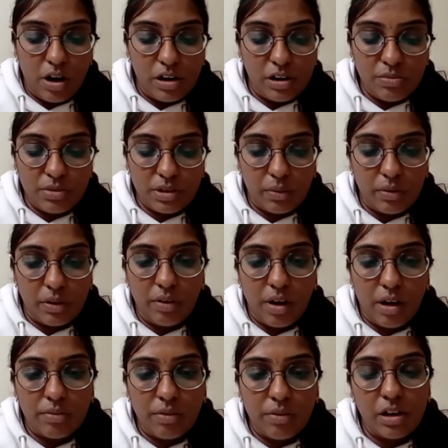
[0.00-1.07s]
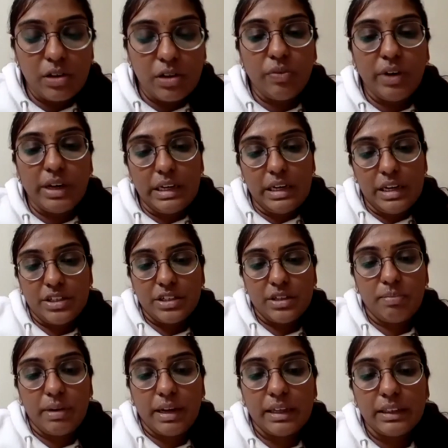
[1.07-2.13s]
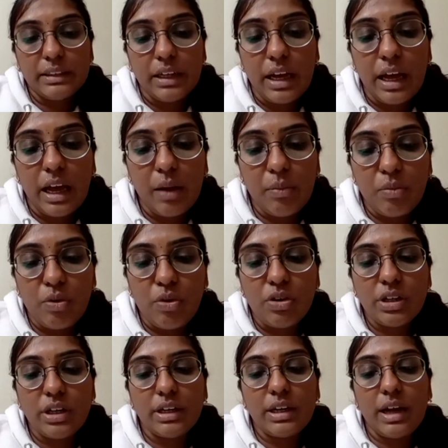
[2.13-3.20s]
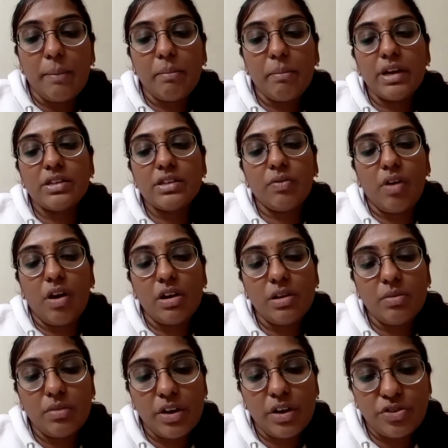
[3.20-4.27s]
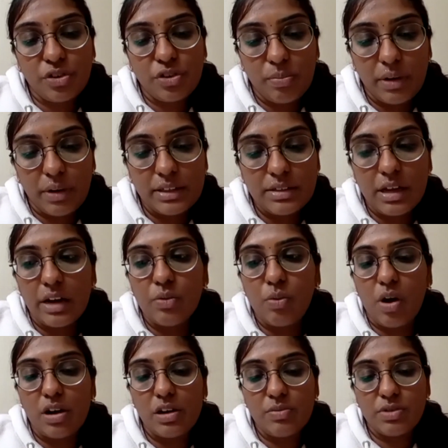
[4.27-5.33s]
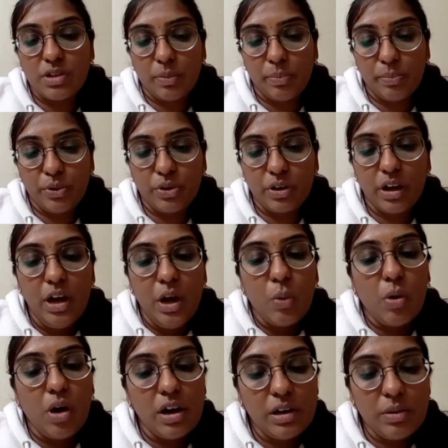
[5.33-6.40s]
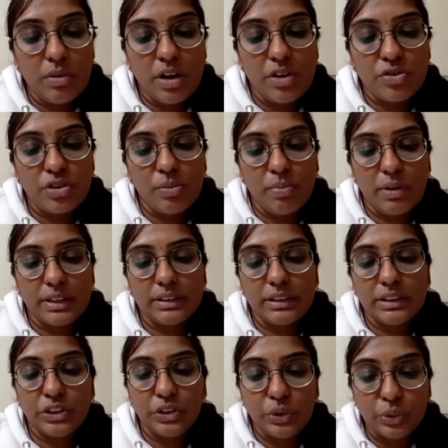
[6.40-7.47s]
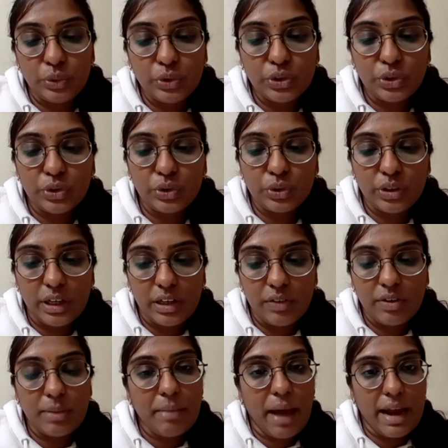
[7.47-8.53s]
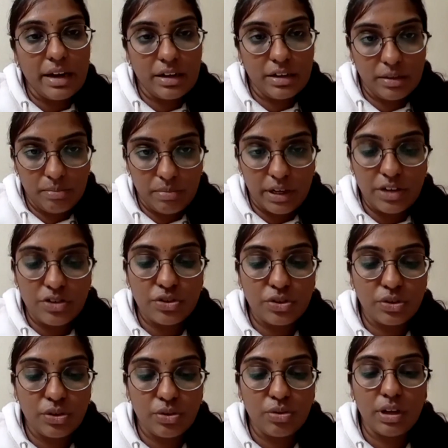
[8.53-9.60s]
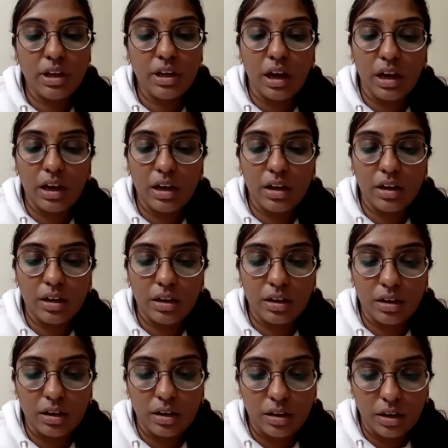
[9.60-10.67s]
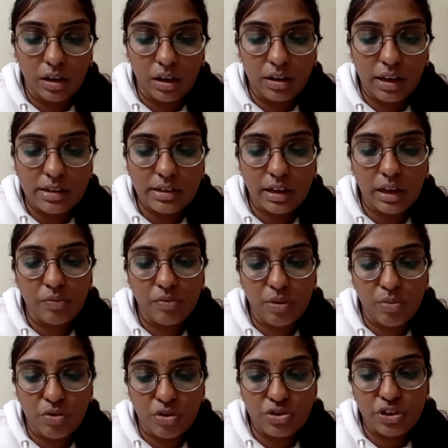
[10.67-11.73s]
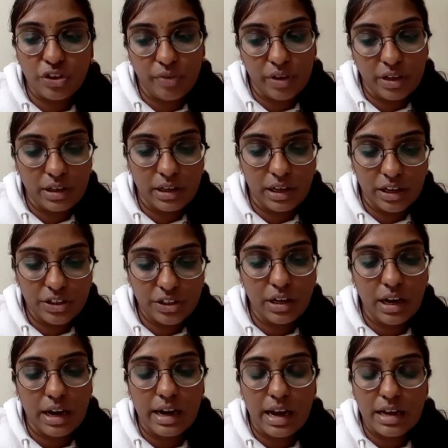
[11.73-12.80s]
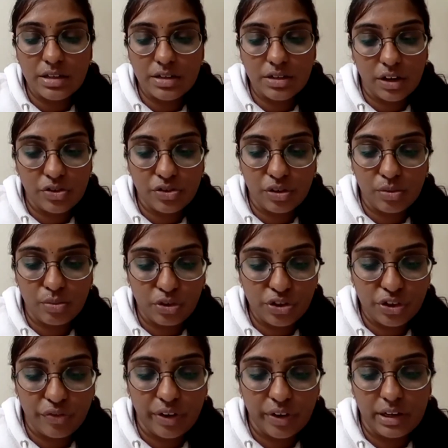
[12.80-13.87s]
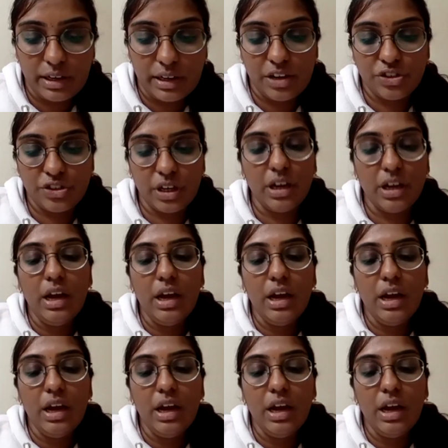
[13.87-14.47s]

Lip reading: Volume ventilation plus, a mode that combines a volume control plus and volume support. Volume control plus is used to deliver mandatory breaths during SIMV modes of ventilation and assist control modes of ventilation.